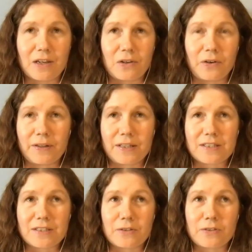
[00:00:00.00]
You know,
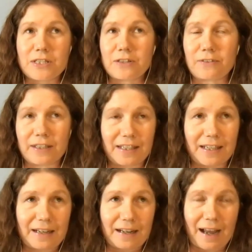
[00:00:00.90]
it's no secret that